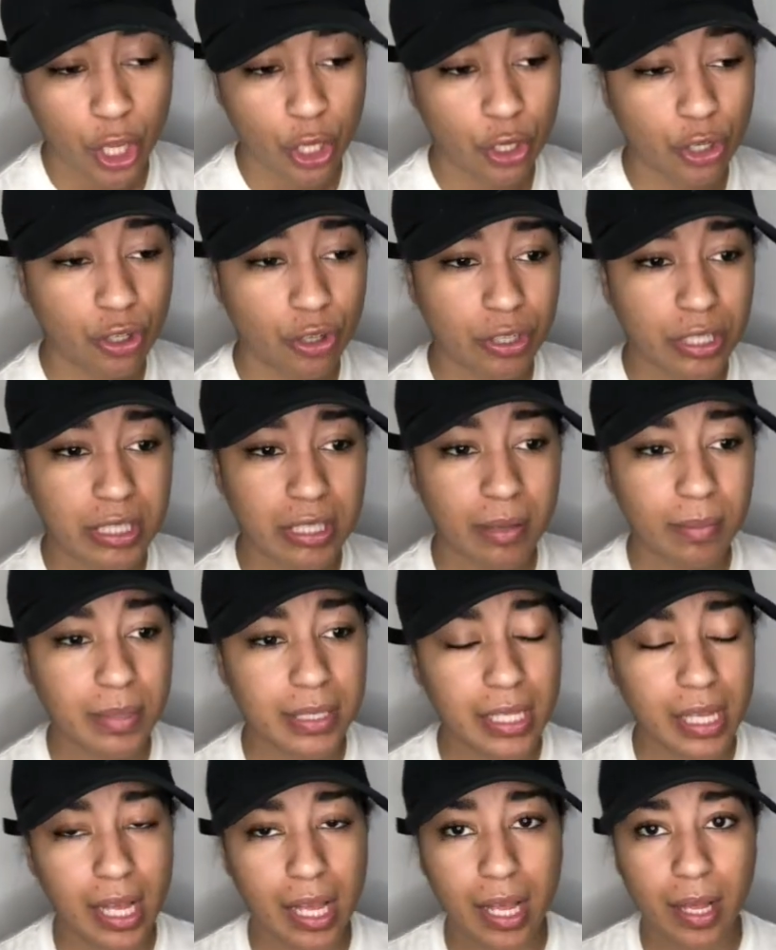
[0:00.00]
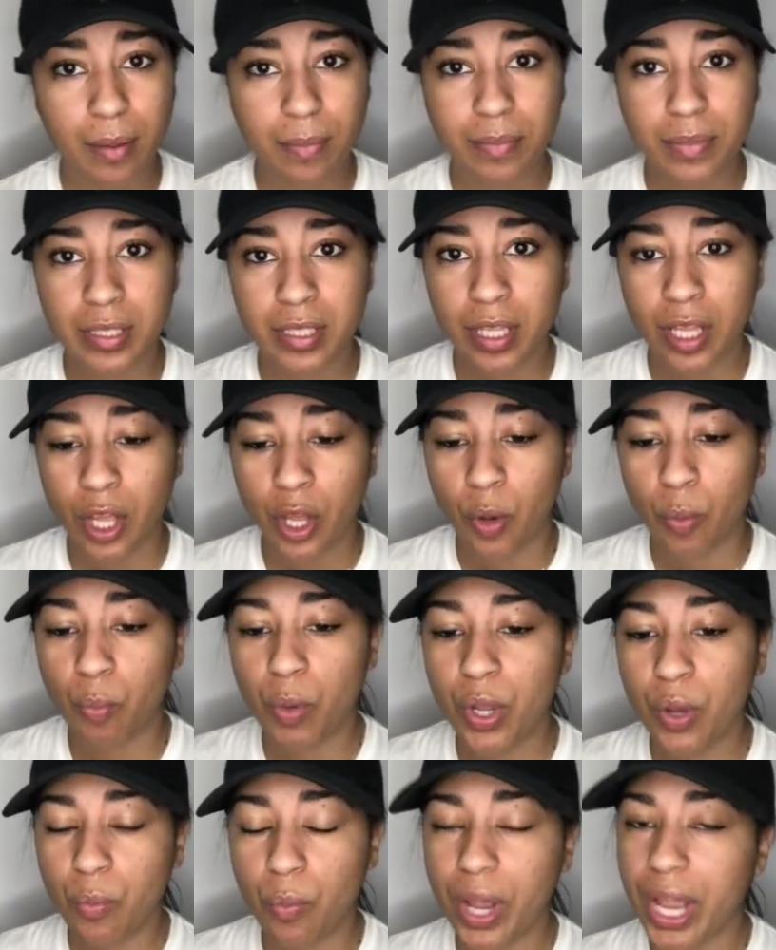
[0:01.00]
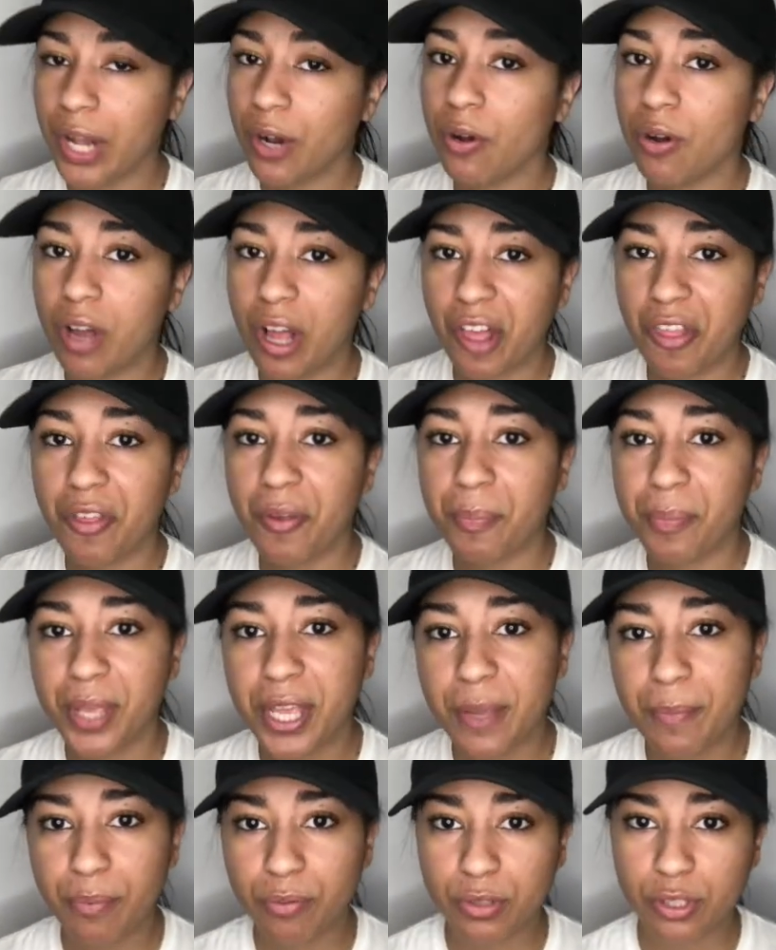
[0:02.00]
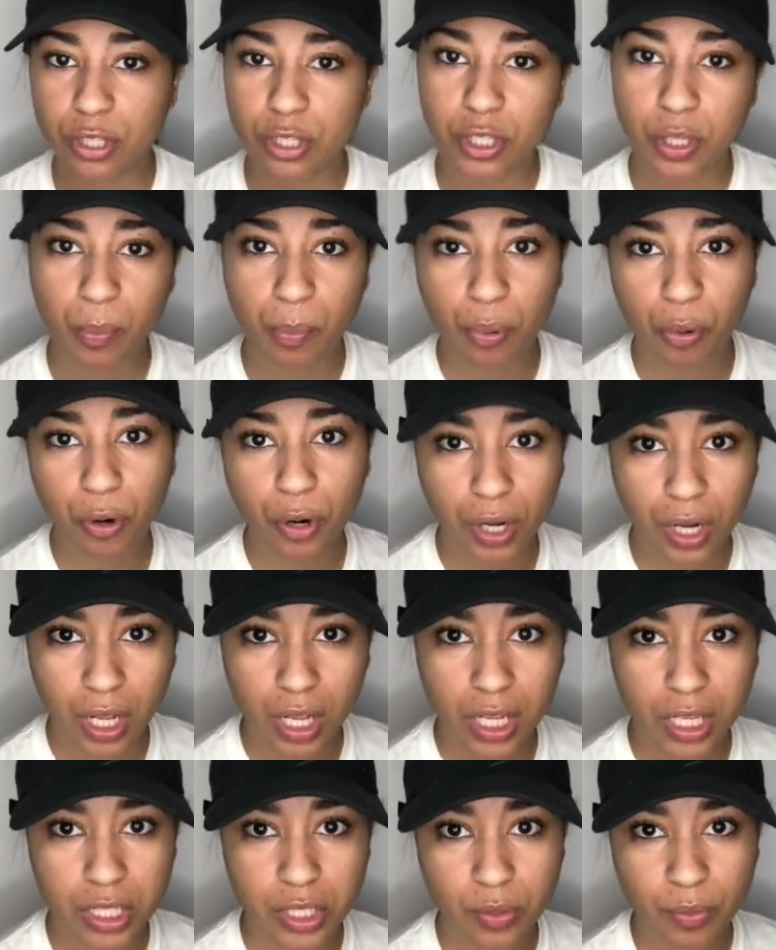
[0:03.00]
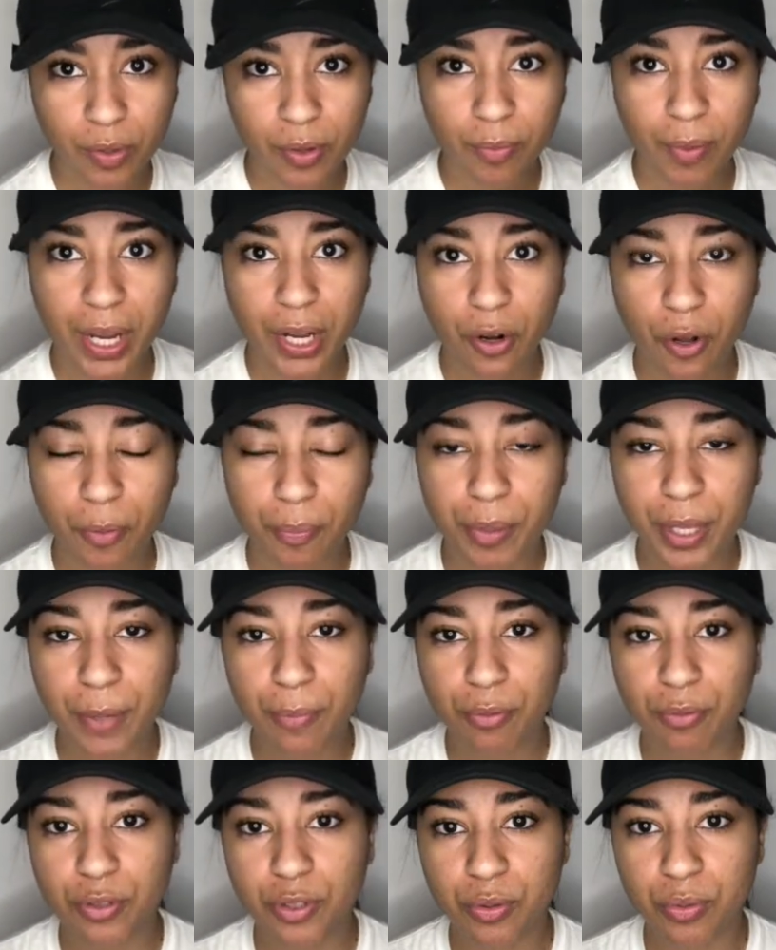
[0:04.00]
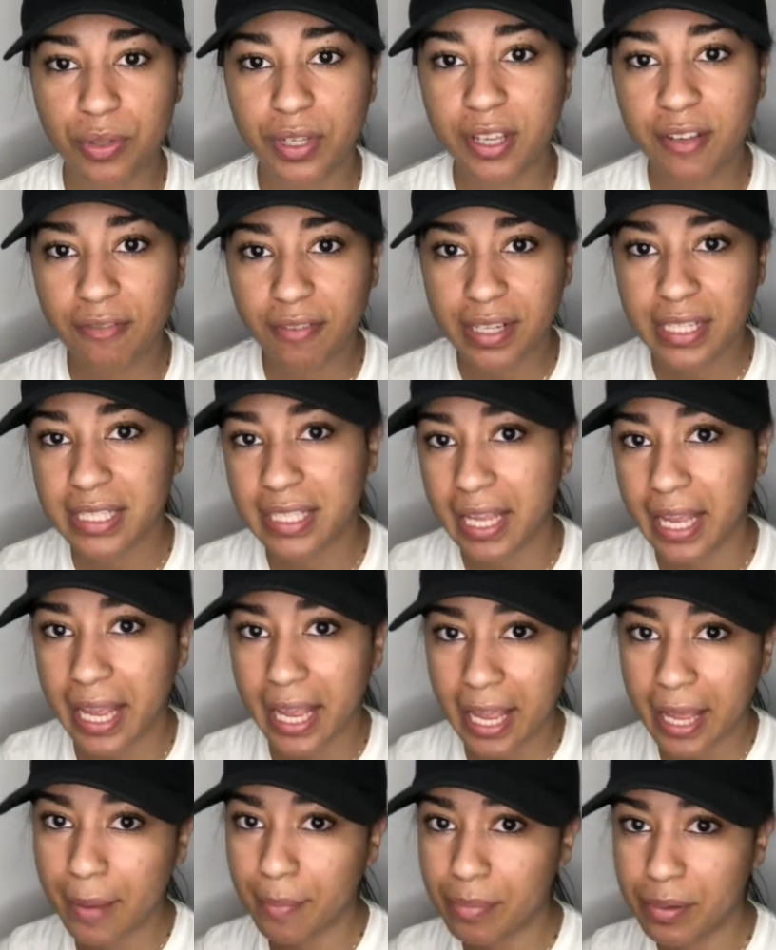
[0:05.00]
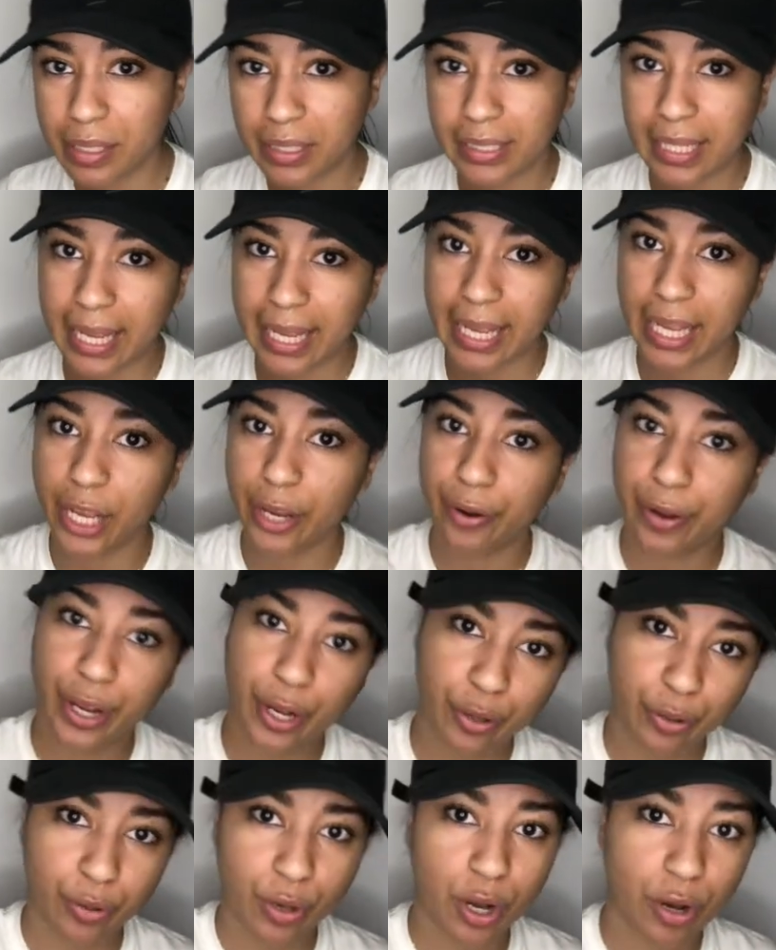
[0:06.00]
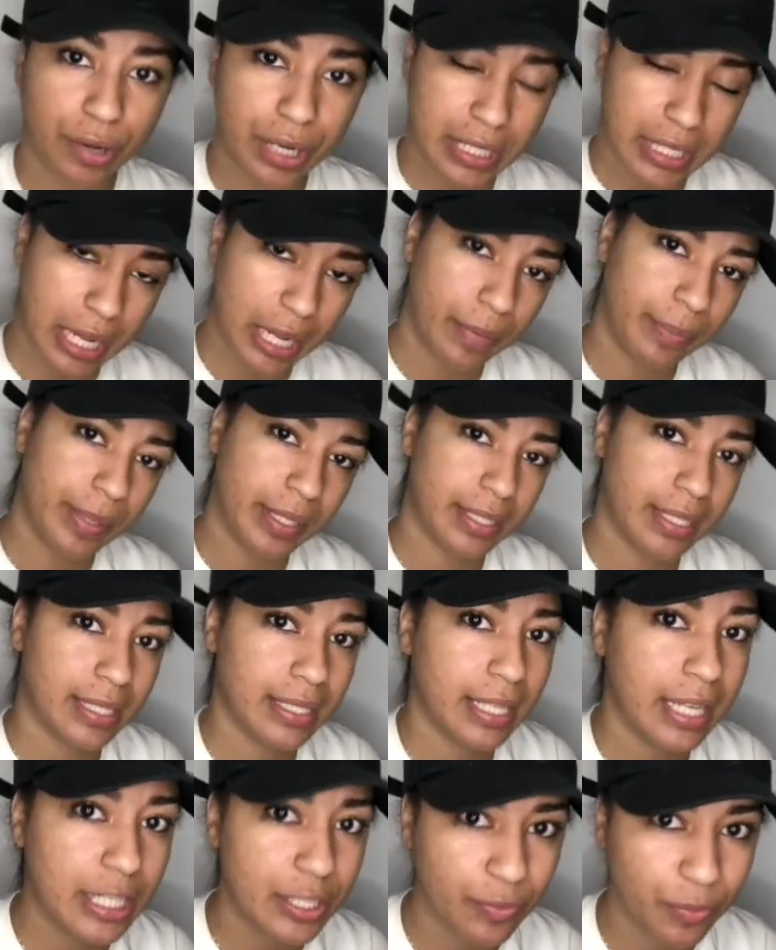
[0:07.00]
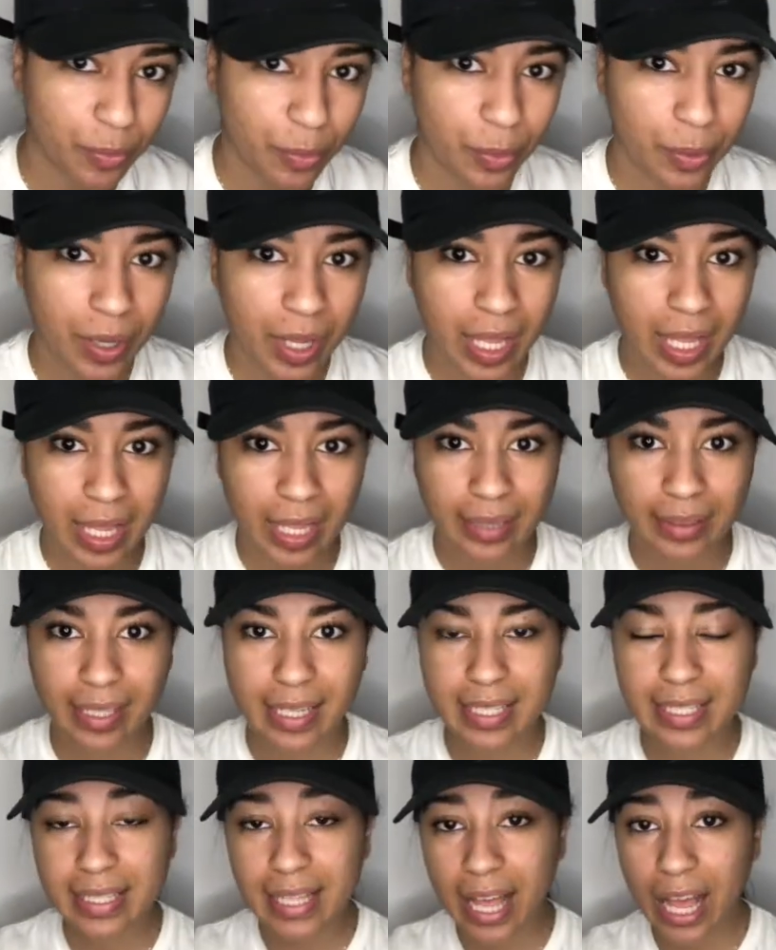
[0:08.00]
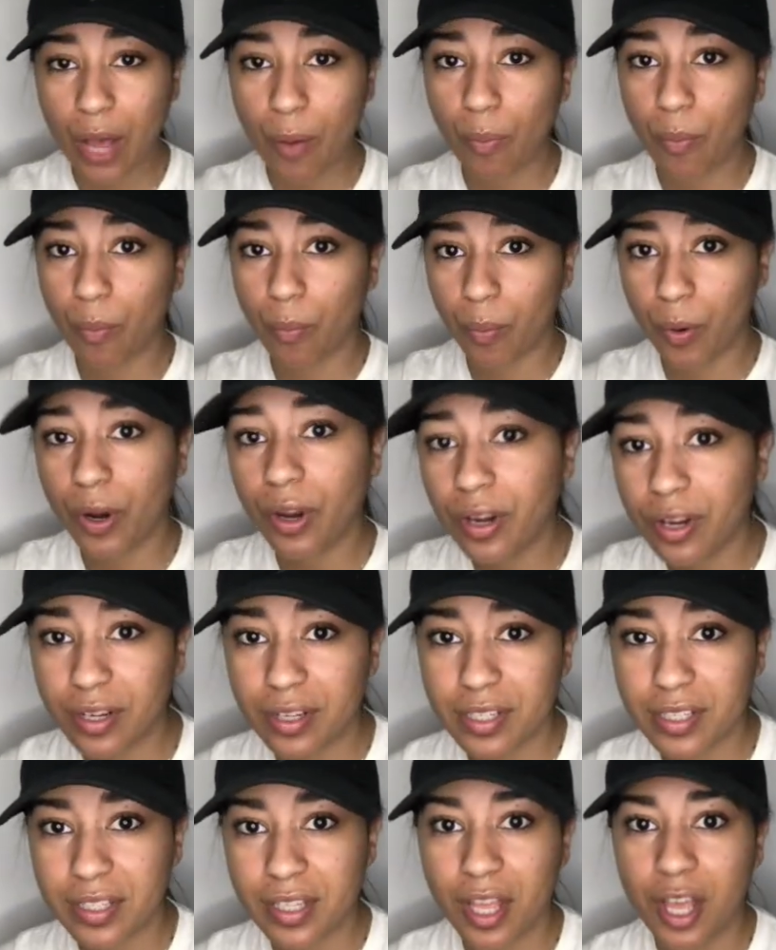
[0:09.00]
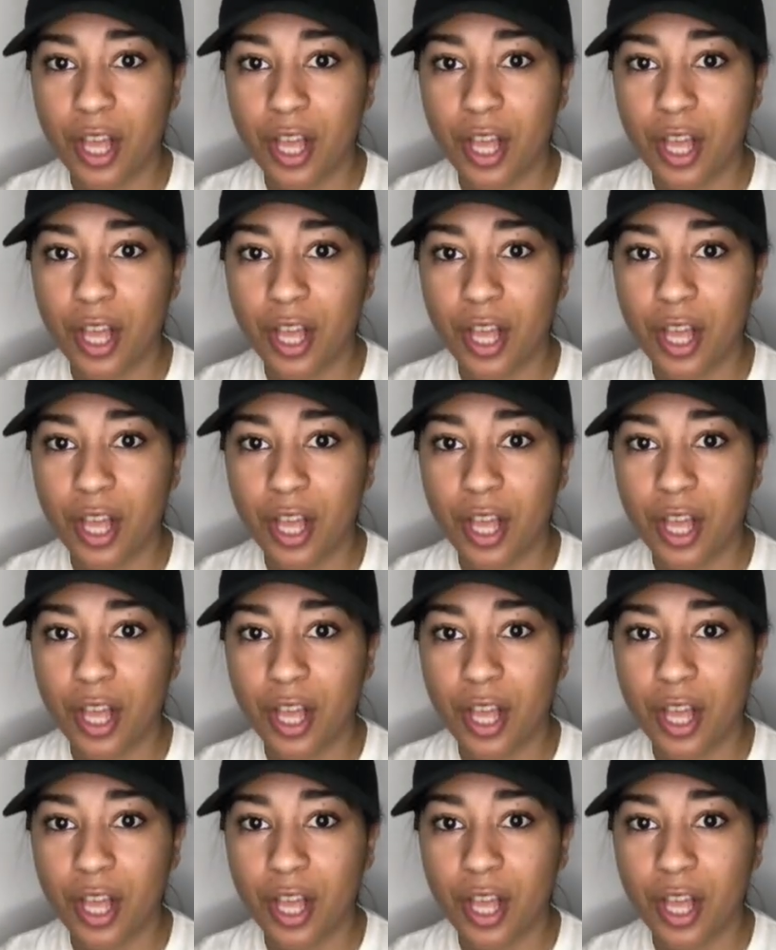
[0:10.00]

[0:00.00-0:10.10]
You know, sometimes we wait on other people to support us. We wait on people to give us a handbook like here, here you go, this how you be successful. That's not how it works.